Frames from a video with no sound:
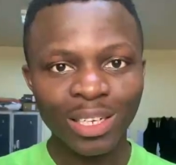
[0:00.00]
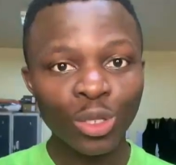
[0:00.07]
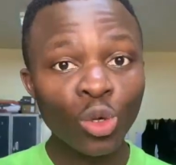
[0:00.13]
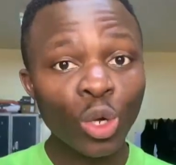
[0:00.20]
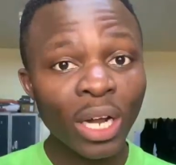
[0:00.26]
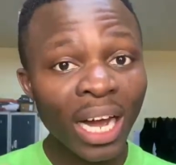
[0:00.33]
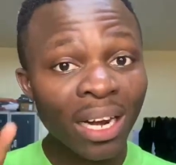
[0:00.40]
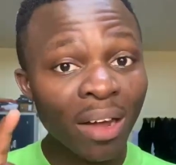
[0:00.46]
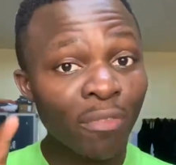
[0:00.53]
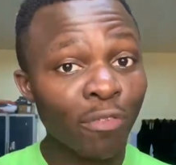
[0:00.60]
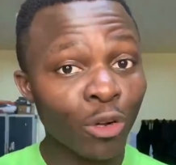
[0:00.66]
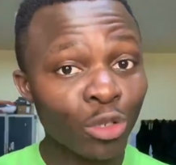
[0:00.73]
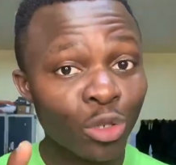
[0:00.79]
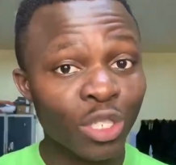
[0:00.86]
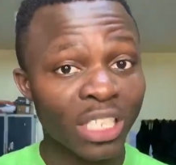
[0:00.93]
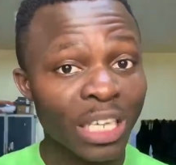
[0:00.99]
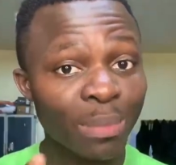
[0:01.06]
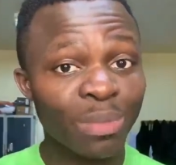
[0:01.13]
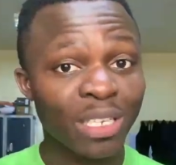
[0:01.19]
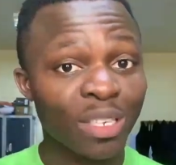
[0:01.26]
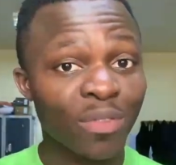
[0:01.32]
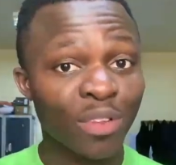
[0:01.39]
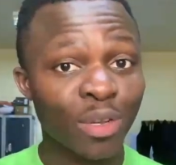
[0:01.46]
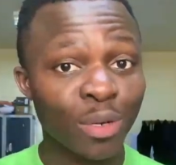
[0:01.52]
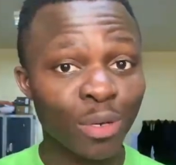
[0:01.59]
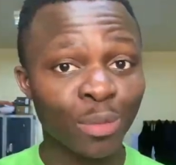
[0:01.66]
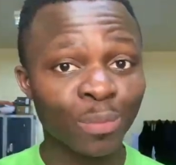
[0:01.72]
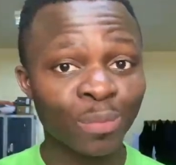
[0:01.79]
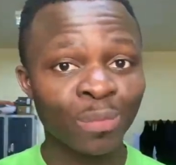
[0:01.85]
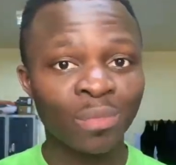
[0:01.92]
you can't afford to skip this
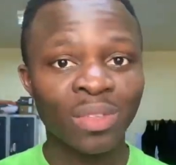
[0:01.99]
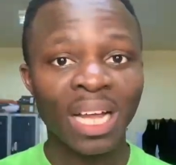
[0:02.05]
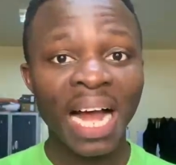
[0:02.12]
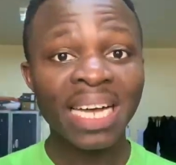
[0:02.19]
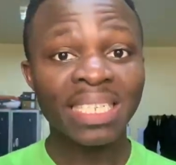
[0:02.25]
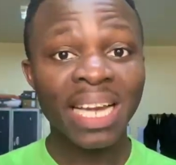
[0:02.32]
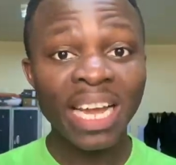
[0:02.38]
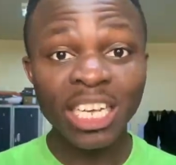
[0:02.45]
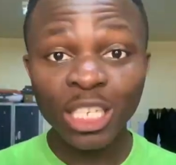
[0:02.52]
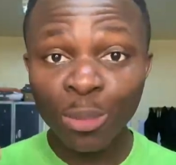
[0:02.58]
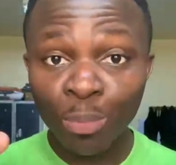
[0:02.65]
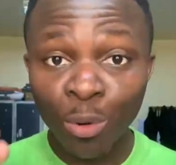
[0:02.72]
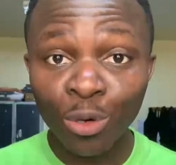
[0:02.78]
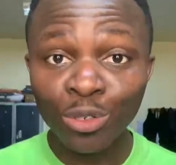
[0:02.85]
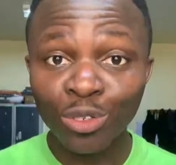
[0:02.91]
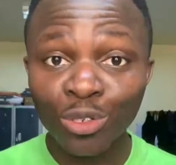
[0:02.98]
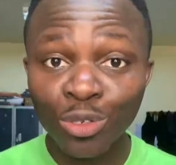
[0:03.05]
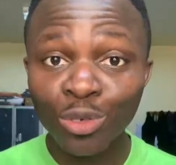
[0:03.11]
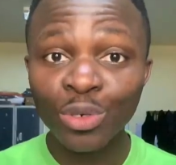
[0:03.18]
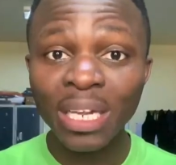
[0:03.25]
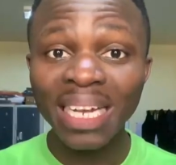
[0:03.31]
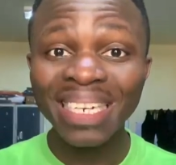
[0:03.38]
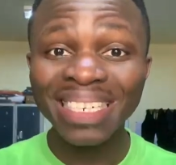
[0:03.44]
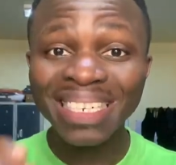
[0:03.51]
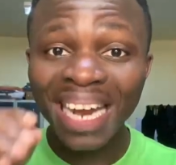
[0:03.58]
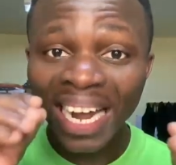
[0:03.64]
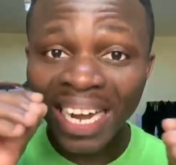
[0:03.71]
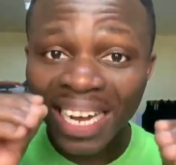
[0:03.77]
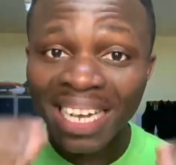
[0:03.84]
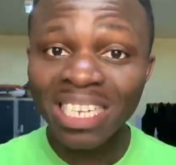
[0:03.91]
video as I expose to you the
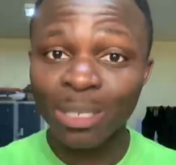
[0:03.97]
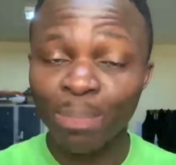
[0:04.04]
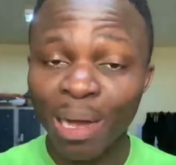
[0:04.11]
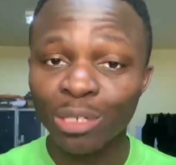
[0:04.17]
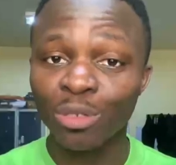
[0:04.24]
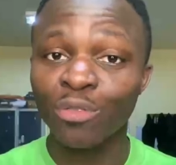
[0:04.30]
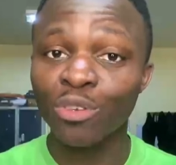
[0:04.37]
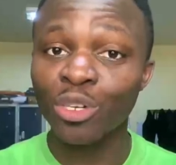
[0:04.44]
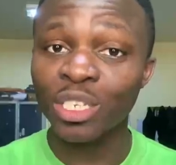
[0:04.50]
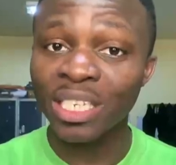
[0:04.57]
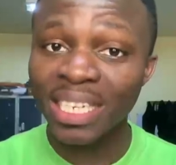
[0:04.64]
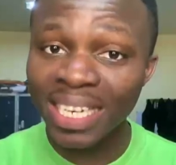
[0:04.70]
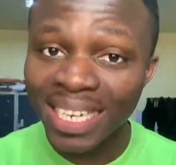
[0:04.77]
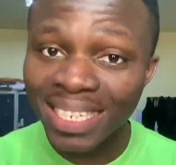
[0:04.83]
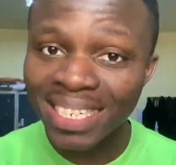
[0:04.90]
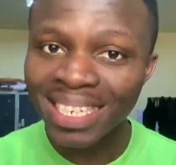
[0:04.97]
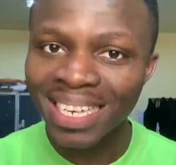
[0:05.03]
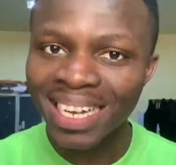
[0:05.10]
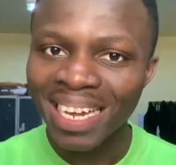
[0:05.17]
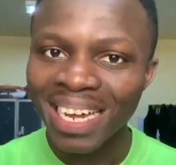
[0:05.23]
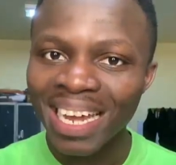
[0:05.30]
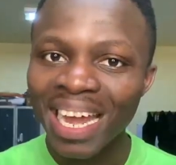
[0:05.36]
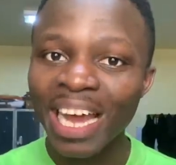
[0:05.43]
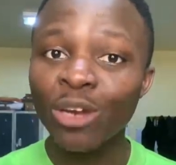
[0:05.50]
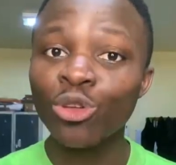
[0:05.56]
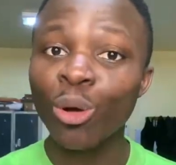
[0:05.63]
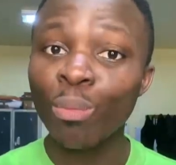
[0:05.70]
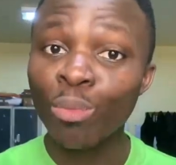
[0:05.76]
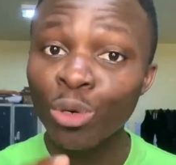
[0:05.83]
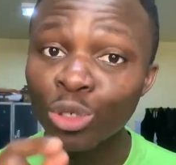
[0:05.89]
darkest part of your Ssnit and
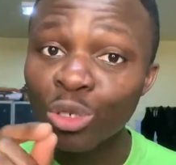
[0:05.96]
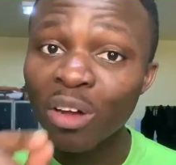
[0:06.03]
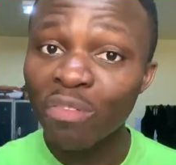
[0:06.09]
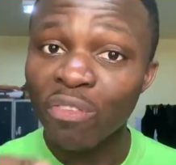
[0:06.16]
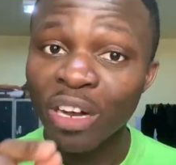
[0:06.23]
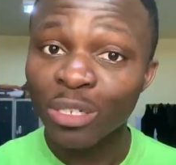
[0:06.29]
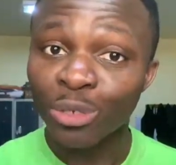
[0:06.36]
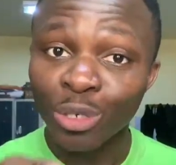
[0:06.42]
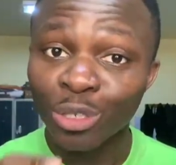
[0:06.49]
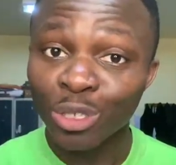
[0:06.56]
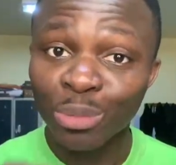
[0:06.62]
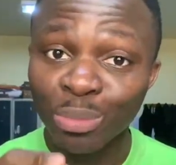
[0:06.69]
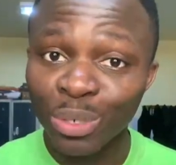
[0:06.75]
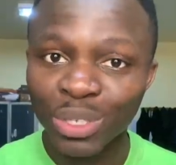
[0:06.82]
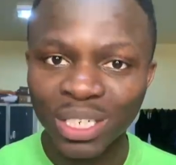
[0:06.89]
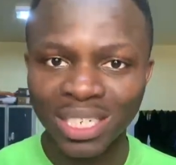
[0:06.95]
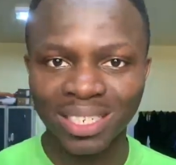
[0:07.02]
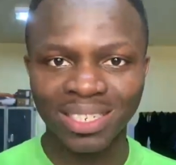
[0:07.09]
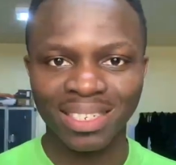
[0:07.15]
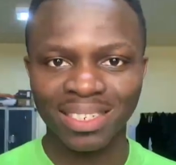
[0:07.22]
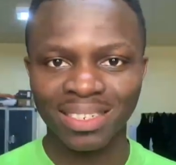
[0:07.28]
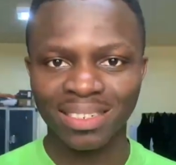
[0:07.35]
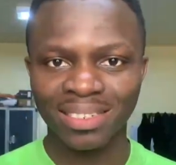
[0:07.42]
your mutual fund contributions.